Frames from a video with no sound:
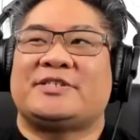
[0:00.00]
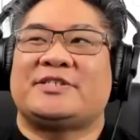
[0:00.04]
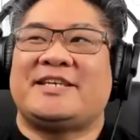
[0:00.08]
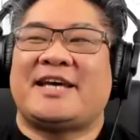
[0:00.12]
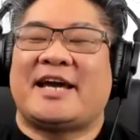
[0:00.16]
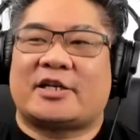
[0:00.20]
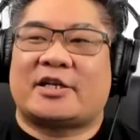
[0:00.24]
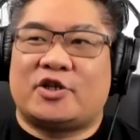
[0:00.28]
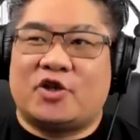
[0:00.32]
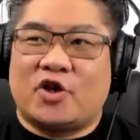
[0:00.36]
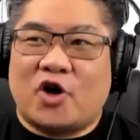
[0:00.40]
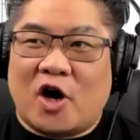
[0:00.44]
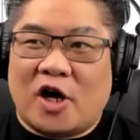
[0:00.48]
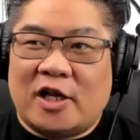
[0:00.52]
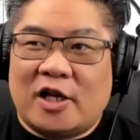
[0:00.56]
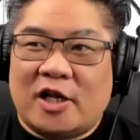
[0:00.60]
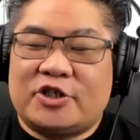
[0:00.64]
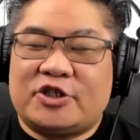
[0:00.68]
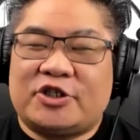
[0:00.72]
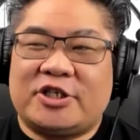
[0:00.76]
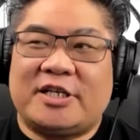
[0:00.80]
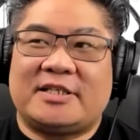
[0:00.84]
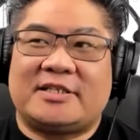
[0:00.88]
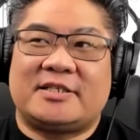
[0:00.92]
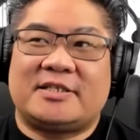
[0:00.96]

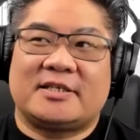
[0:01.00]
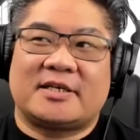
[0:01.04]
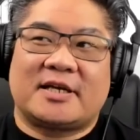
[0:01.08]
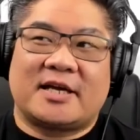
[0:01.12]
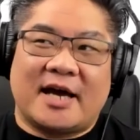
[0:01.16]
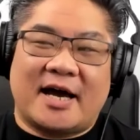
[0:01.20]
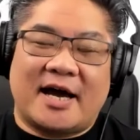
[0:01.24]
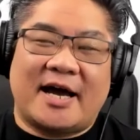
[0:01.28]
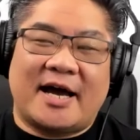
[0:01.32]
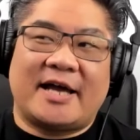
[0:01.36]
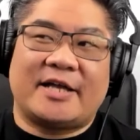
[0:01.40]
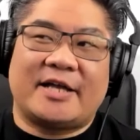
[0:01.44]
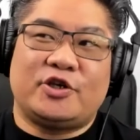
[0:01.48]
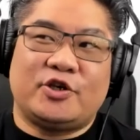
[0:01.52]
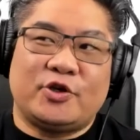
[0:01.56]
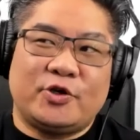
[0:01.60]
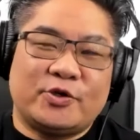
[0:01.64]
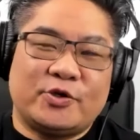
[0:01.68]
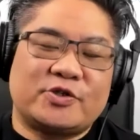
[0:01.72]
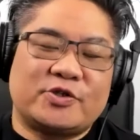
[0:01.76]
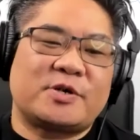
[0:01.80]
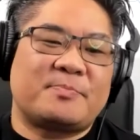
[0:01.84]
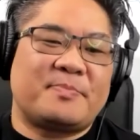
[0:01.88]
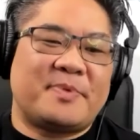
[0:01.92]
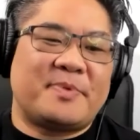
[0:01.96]
technology to guide
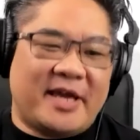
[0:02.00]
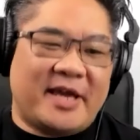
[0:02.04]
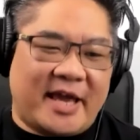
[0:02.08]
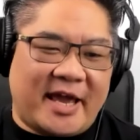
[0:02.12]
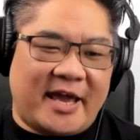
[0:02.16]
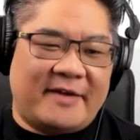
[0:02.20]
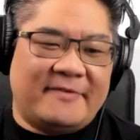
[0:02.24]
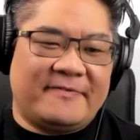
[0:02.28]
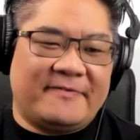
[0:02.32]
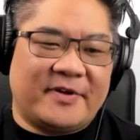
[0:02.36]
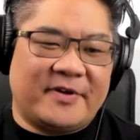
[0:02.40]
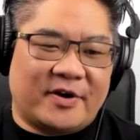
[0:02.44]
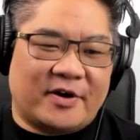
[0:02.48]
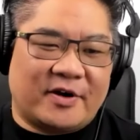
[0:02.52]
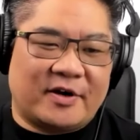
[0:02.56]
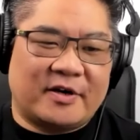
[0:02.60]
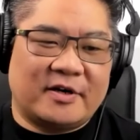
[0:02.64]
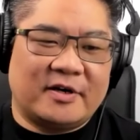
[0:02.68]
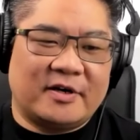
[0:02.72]
user behavior,